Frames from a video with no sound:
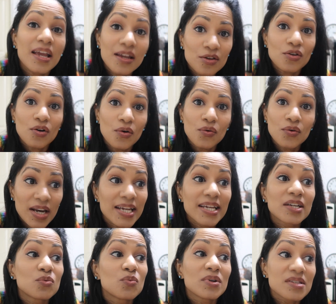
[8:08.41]
egg yolk like
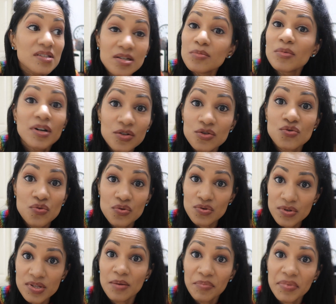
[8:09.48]
it was tomato sauce
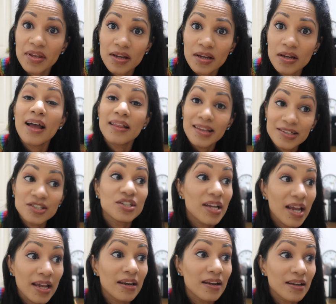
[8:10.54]
or something. And then she
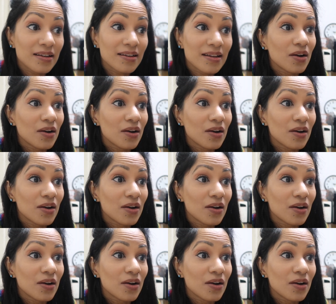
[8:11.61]
ate it.